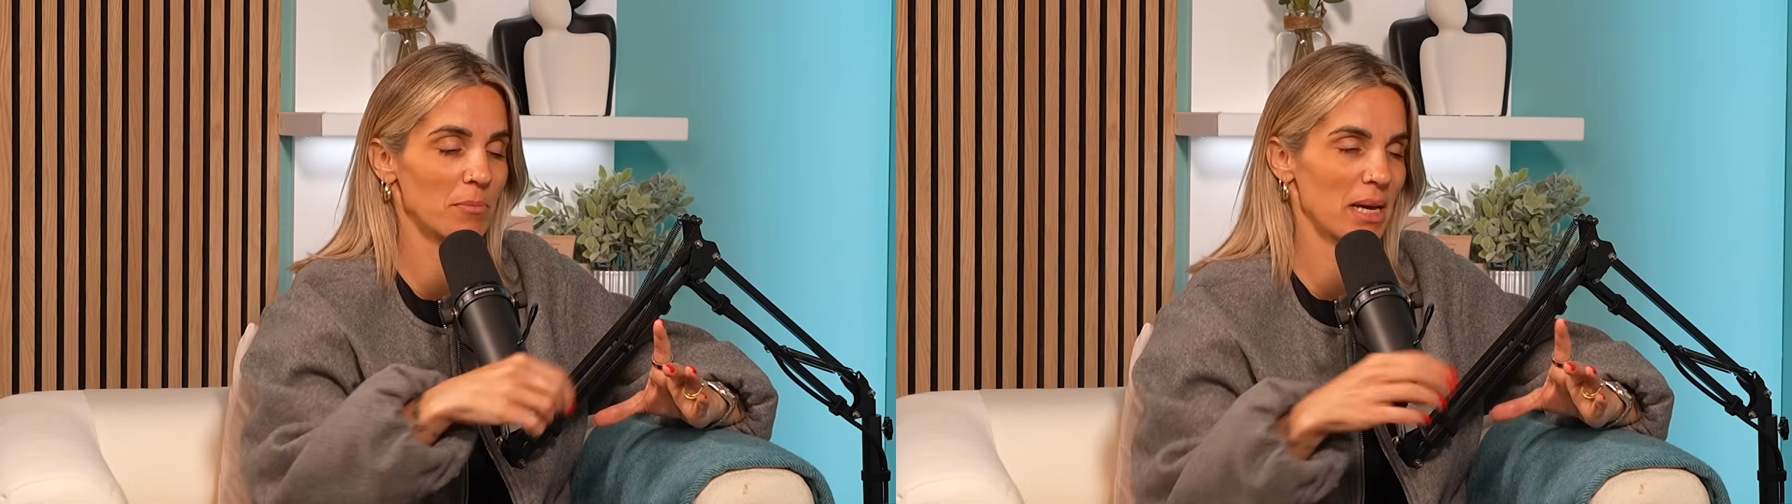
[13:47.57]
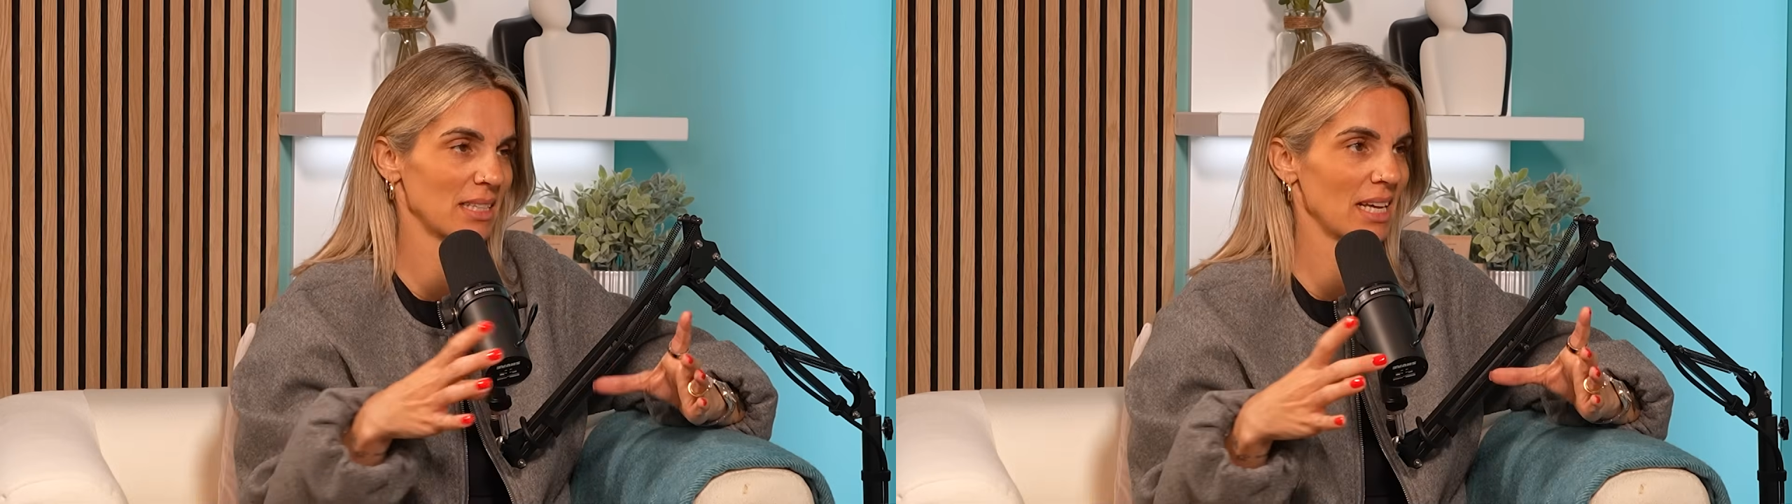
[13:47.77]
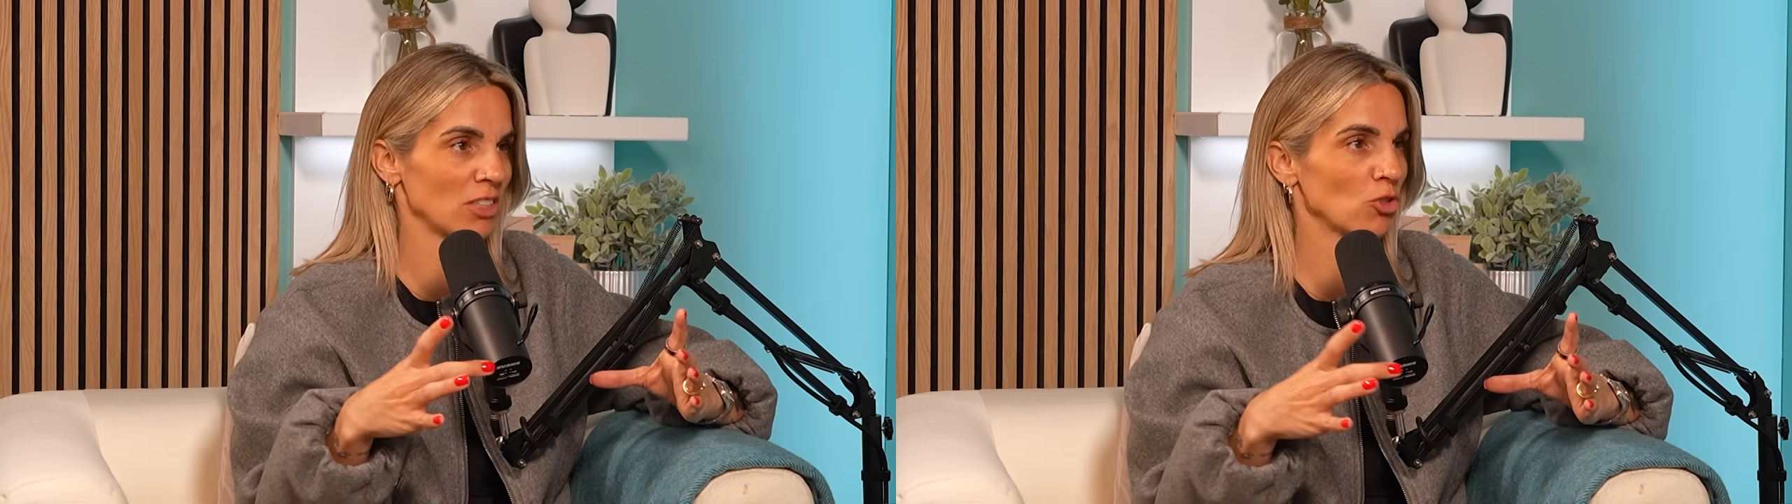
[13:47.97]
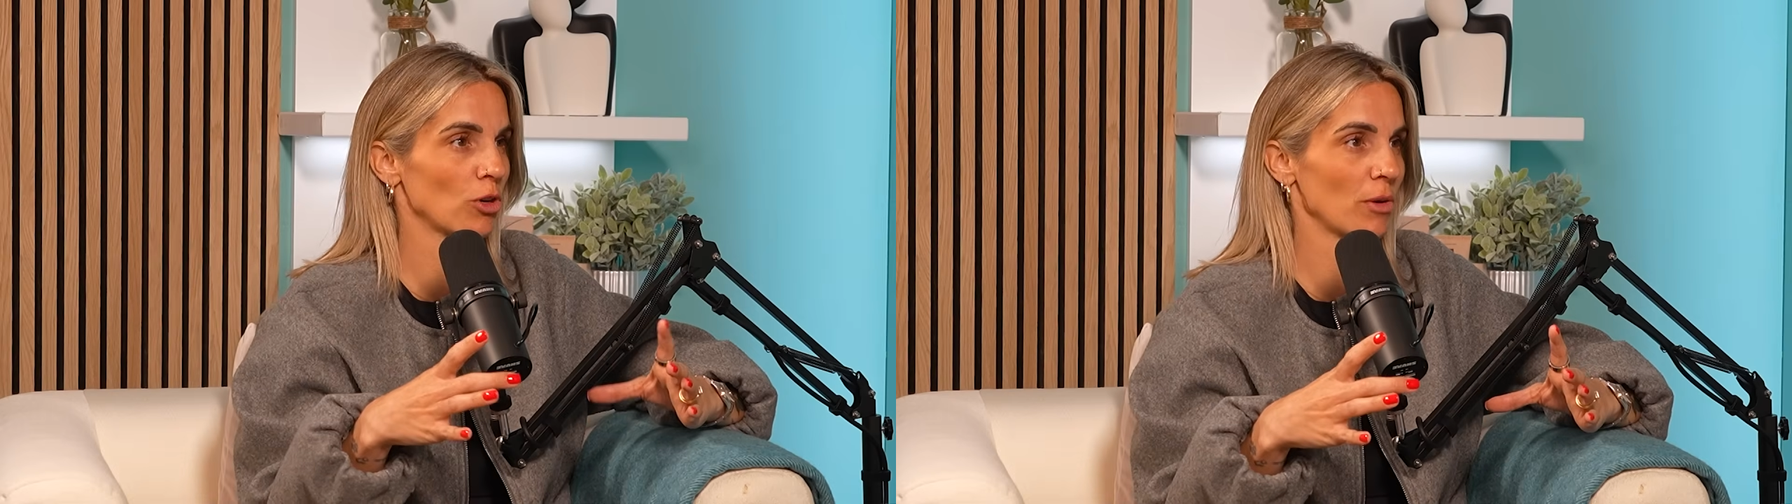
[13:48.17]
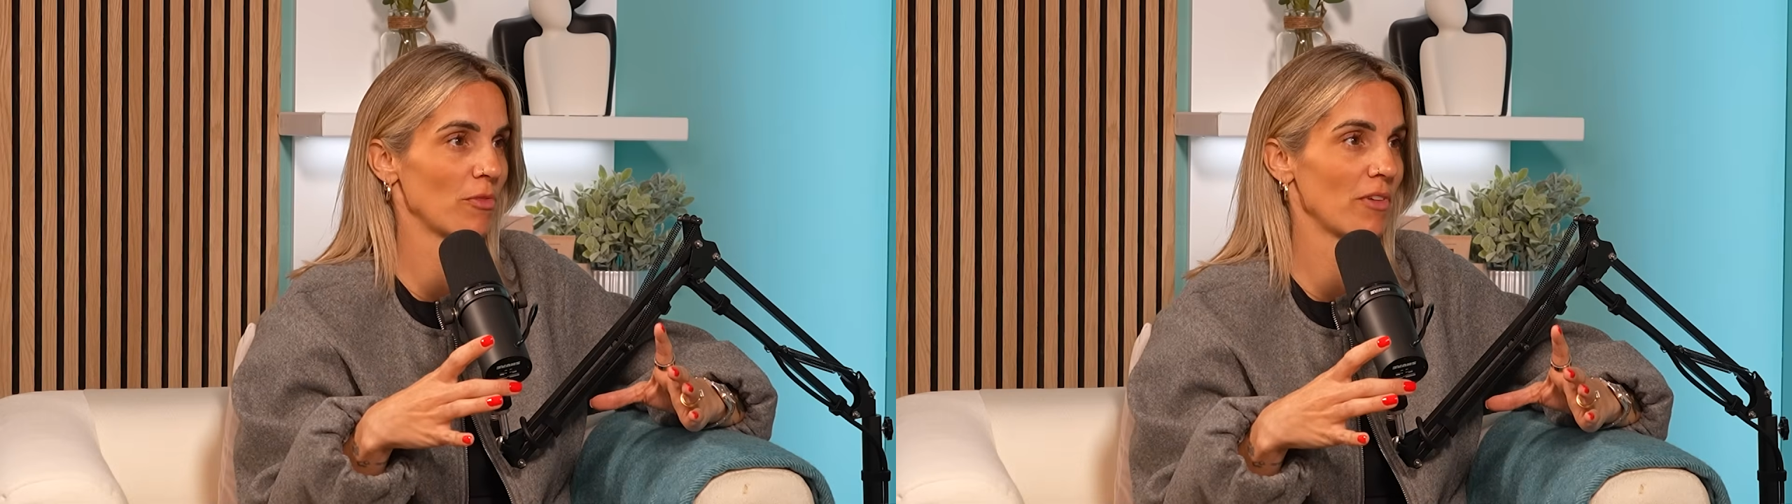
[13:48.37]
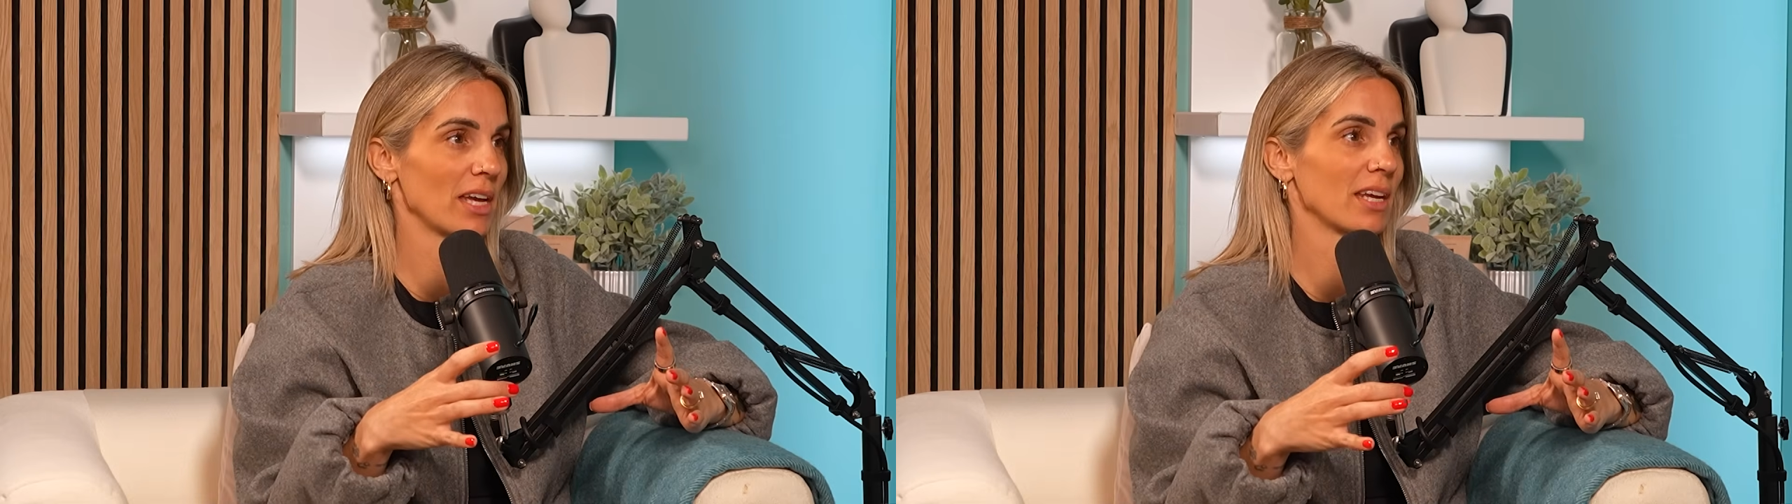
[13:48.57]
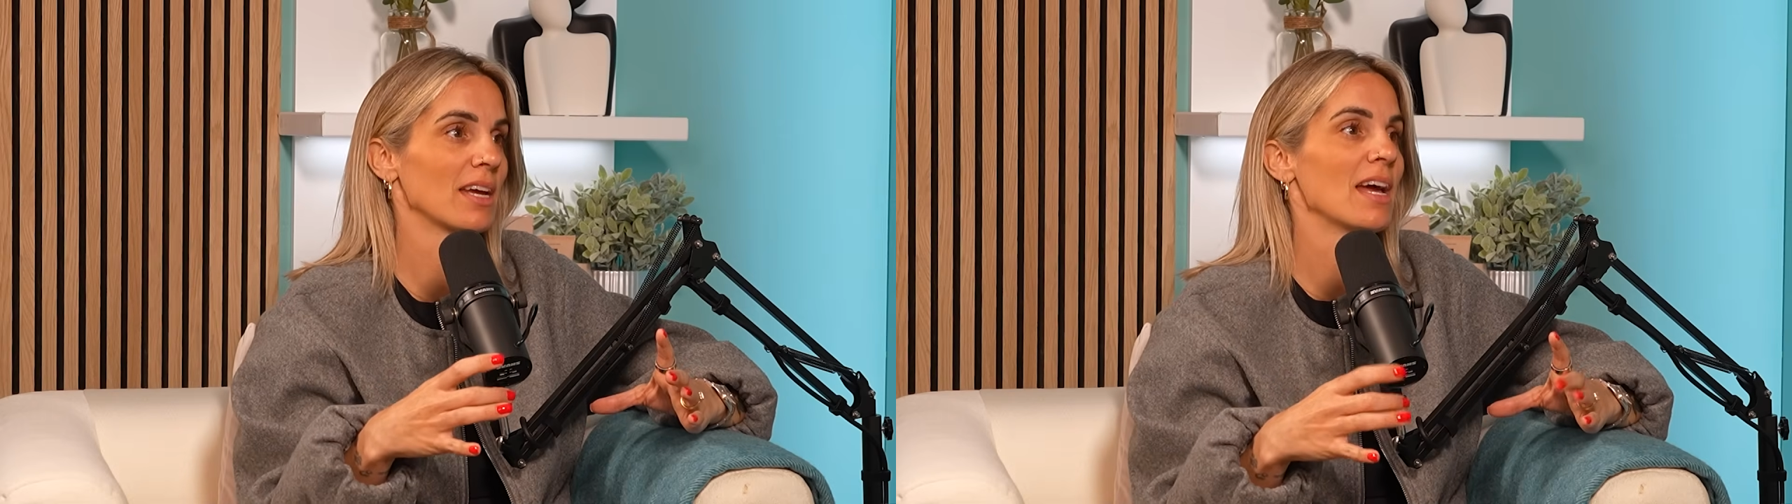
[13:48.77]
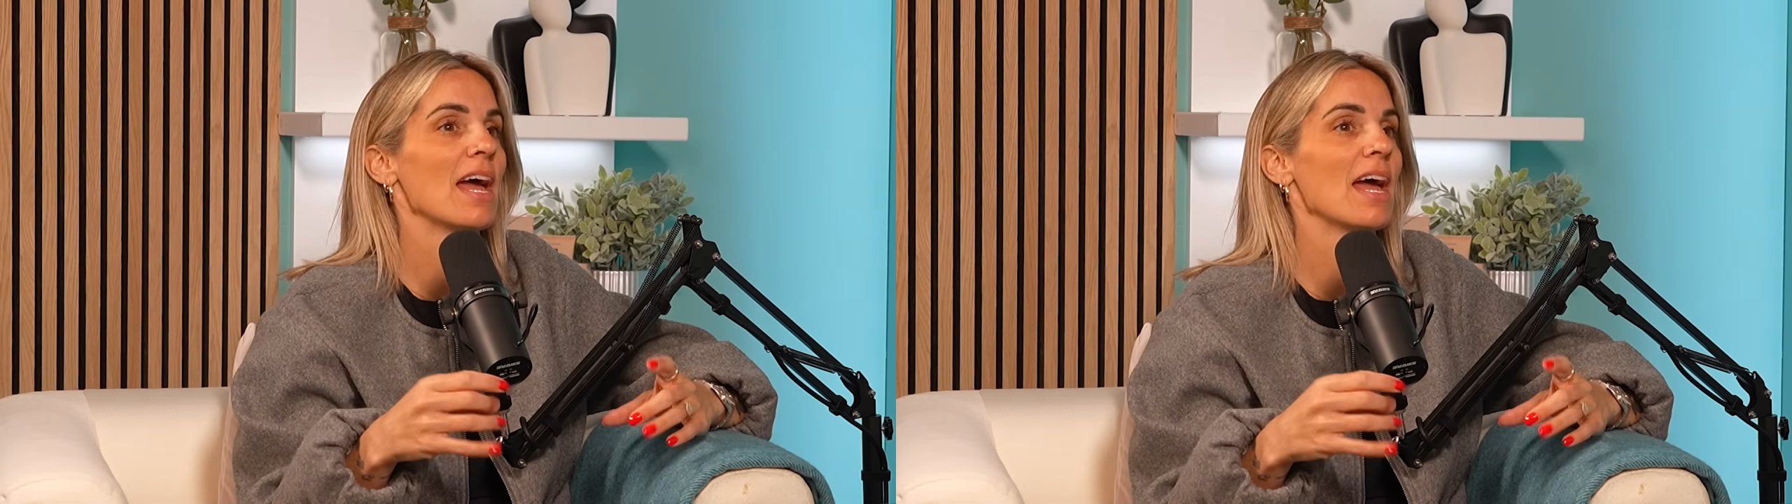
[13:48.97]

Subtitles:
magnetic drawing thing.